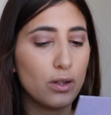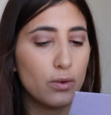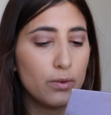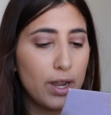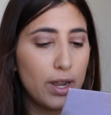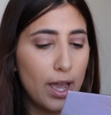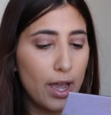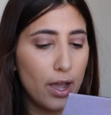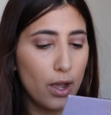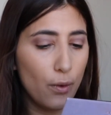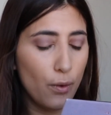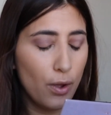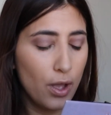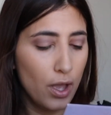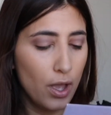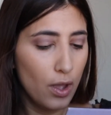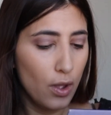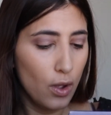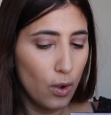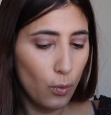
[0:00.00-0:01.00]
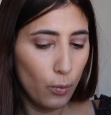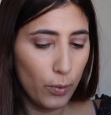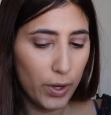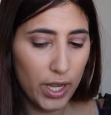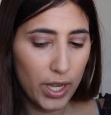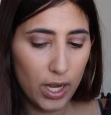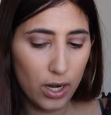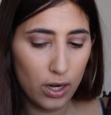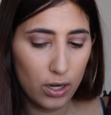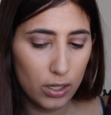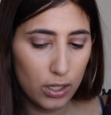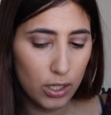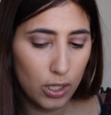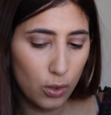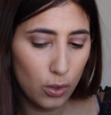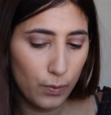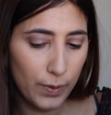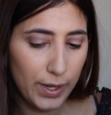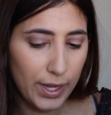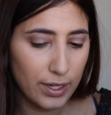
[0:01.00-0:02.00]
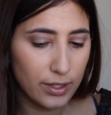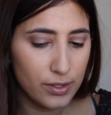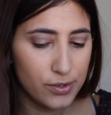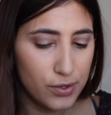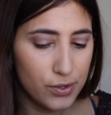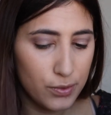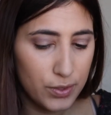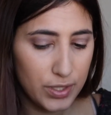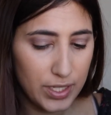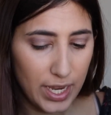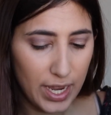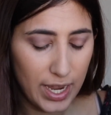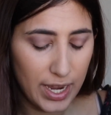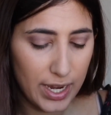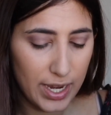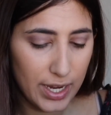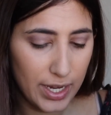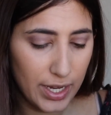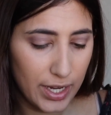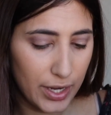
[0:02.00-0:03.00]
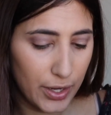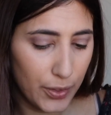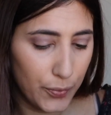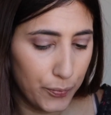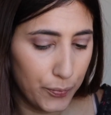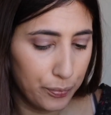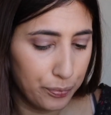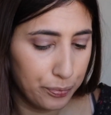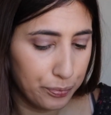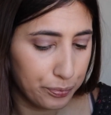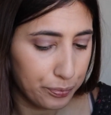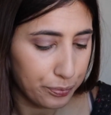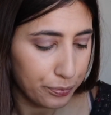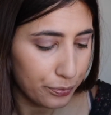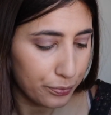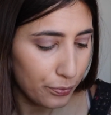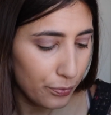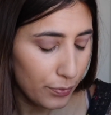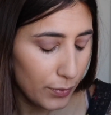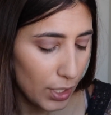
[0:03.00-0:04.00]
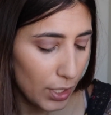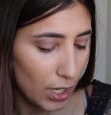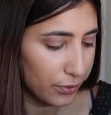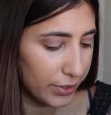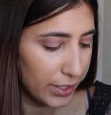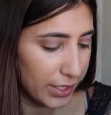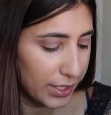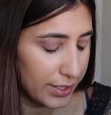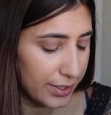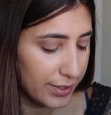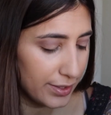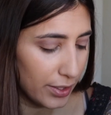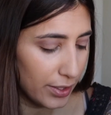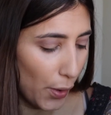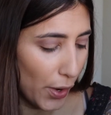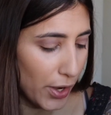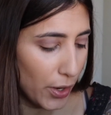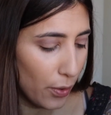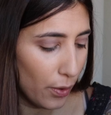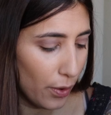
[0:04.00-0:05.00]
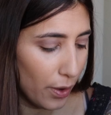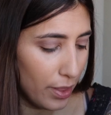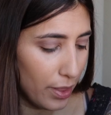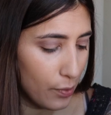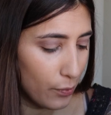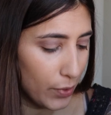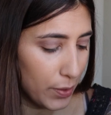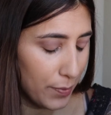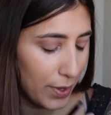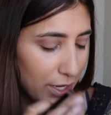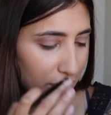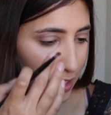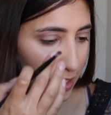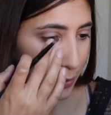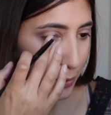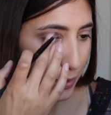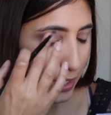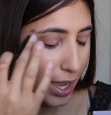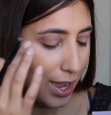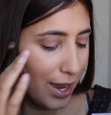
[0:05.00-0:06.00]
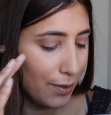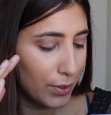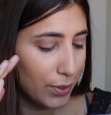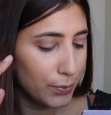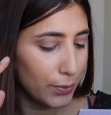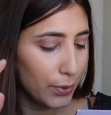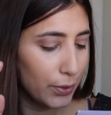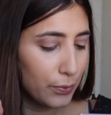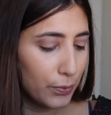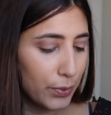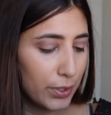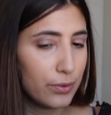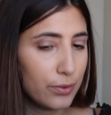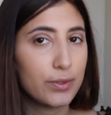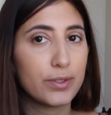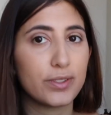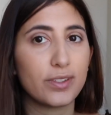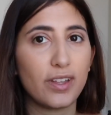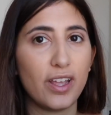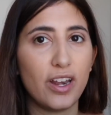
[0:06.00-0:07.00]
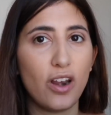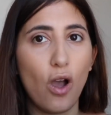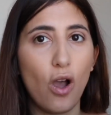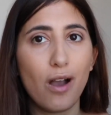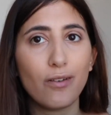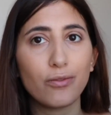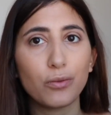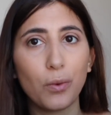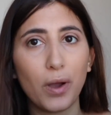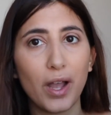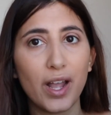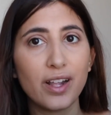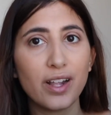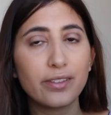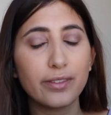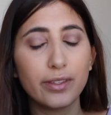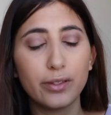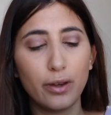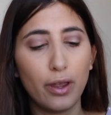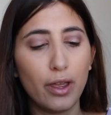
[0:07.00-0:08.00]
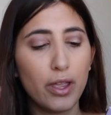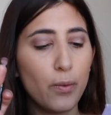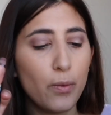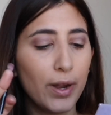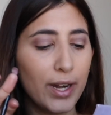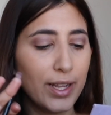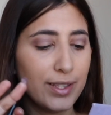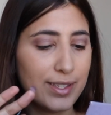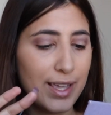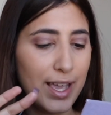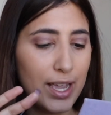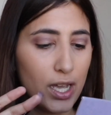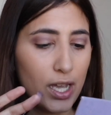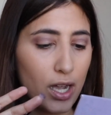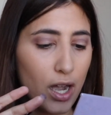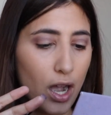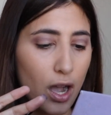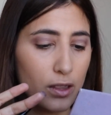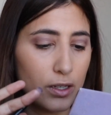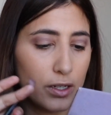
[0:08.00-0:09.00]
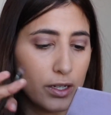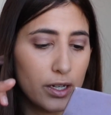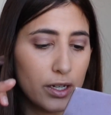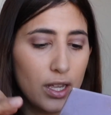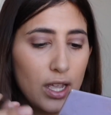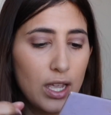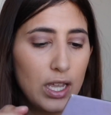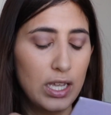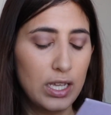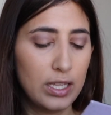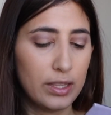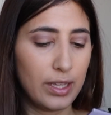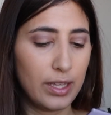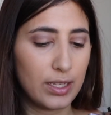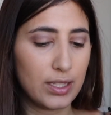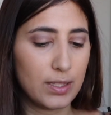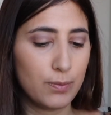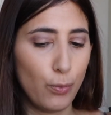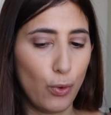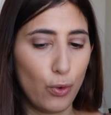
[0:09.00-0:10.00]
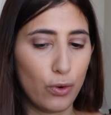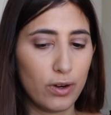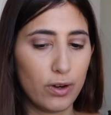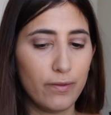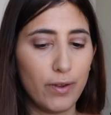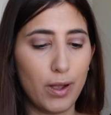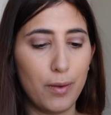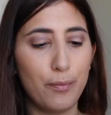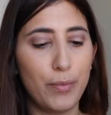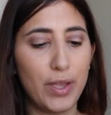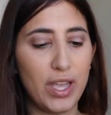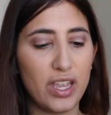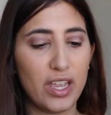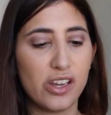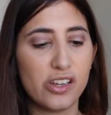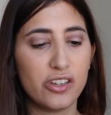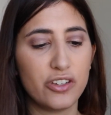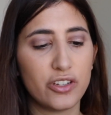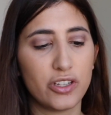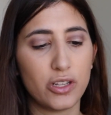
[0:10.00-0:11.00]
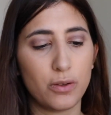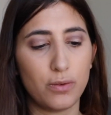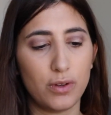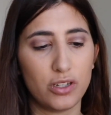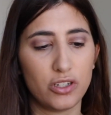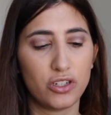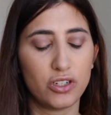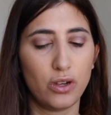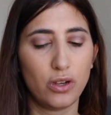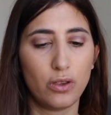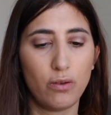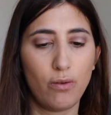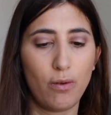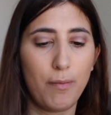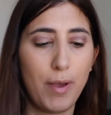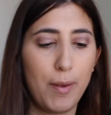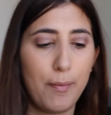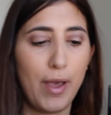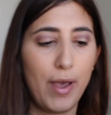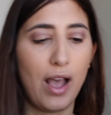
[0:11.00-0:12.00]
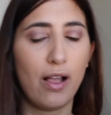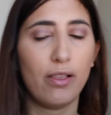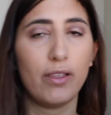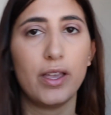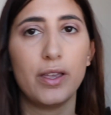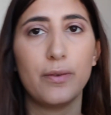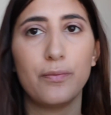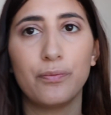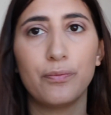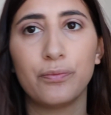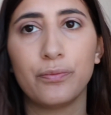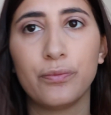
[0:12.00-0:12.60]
So now we are going to take this. So I know that we mentioned with the eyebrow bone we used an off-white. So now you want to take a color that's more of a beige. So I'll show you in my palette.